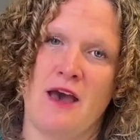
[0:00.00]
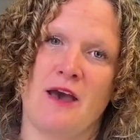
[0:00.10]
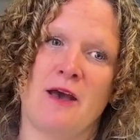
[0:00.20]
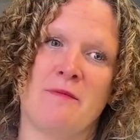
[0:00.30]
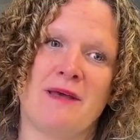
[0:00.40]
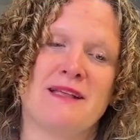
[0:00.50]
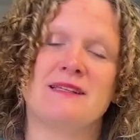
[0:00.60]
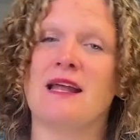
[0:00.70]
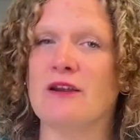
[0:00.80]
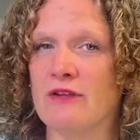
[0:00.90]
It's an
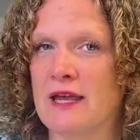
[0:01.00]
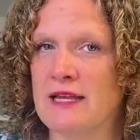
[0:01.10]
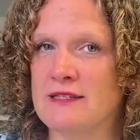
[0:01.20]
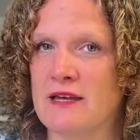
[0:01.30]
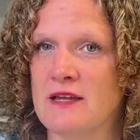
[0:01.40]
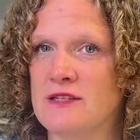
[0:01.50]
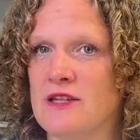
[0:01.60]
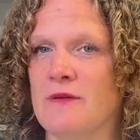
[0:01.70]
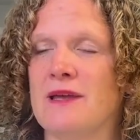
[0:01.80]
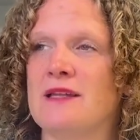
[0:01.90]
aggregator, so
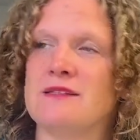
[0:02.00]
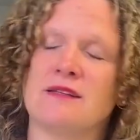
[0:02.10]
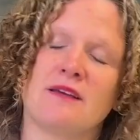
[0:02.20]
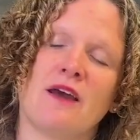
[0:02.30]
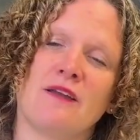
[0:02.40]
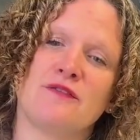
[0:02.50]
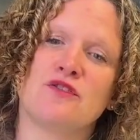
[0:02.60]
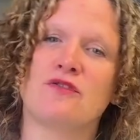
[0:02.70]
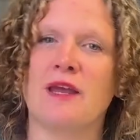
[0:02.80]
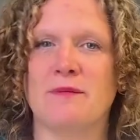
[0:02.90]
it kind of
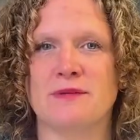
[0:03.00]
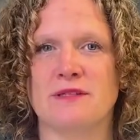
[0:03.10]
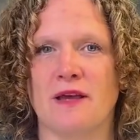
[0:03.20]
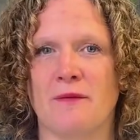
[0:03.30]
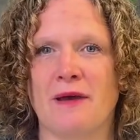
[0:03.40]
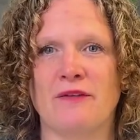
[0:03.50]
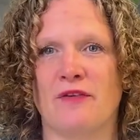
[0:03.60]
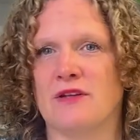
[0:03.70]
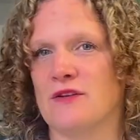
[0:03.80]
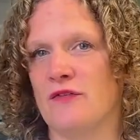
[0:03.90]
scrapes
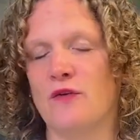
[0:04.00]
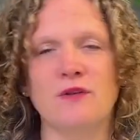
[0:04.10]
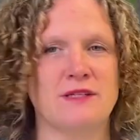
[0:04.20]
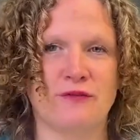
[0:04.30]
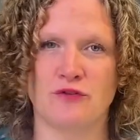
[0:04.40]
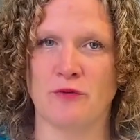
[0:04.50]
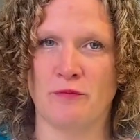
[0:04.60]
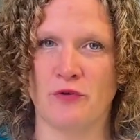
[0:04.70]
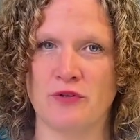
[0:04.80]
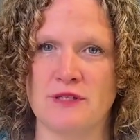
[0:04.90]
adverts off all the different job
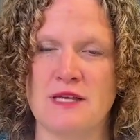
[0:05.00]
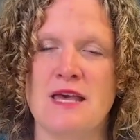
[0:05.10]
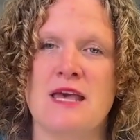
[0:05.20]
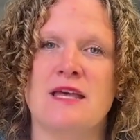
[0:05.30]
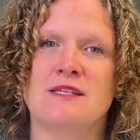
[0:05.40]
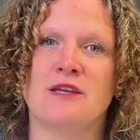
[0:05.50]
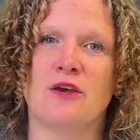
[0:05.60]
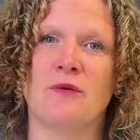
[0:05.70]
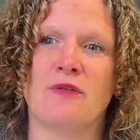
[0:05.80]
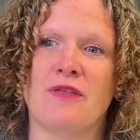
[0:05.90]
boards, so
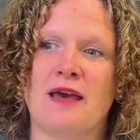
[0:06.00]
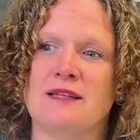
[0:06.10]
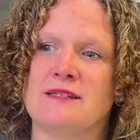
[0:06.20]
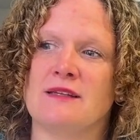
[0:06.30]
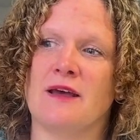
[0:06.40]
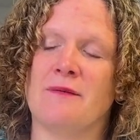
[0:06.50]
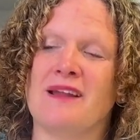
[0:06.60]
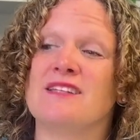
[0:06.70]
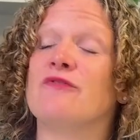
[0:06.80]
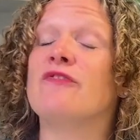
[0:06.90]
that and
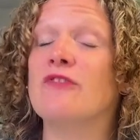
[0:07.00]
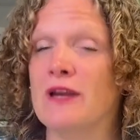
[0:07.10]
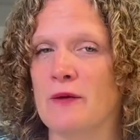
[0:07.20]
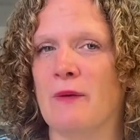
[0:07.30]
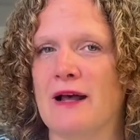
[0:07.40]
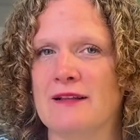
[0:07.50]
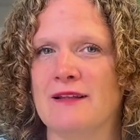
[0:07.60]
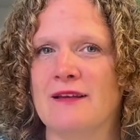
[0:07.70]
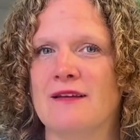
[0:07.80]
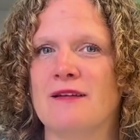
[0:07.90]
it's really well